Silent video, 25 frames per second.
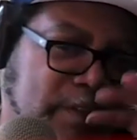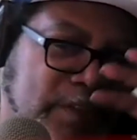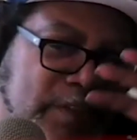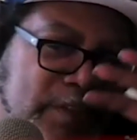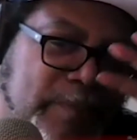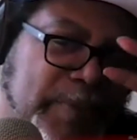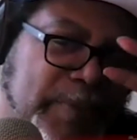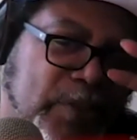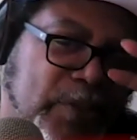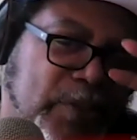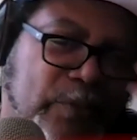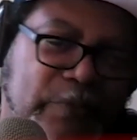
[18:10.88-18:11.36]

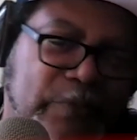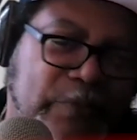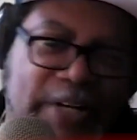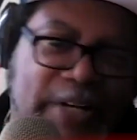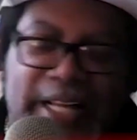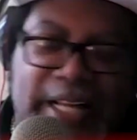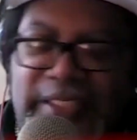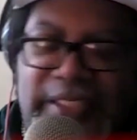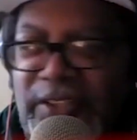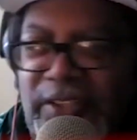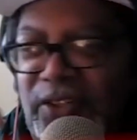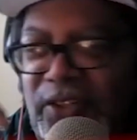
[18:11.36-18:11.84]
bit
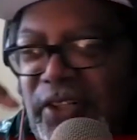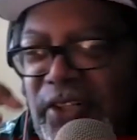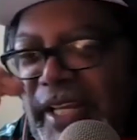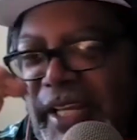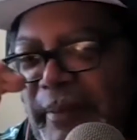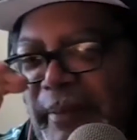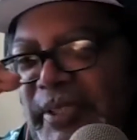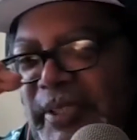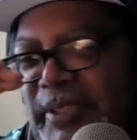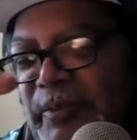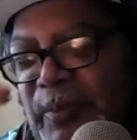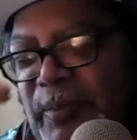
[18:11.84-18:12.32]
overacting on
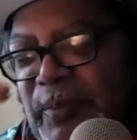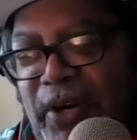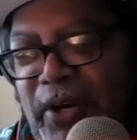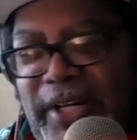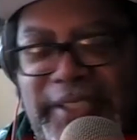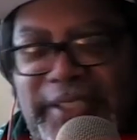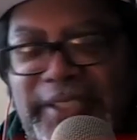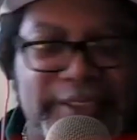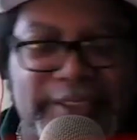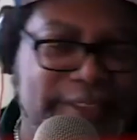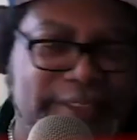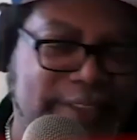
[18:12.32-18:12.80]
Amy
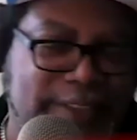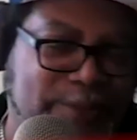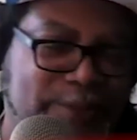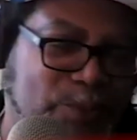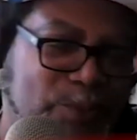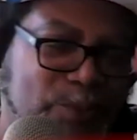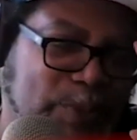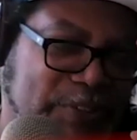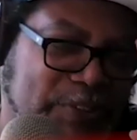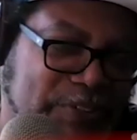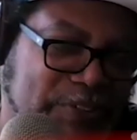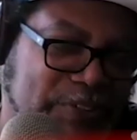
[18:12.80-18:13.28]
Smart and Luke
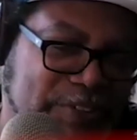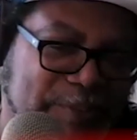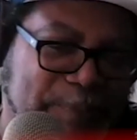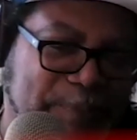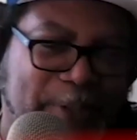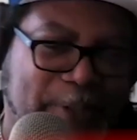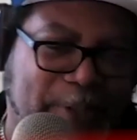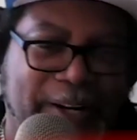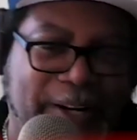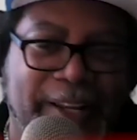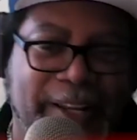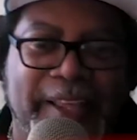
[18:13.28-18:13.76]
Wilson's
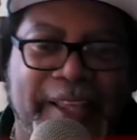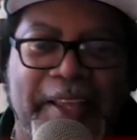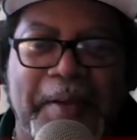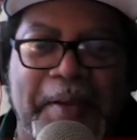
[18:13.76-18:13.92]
part.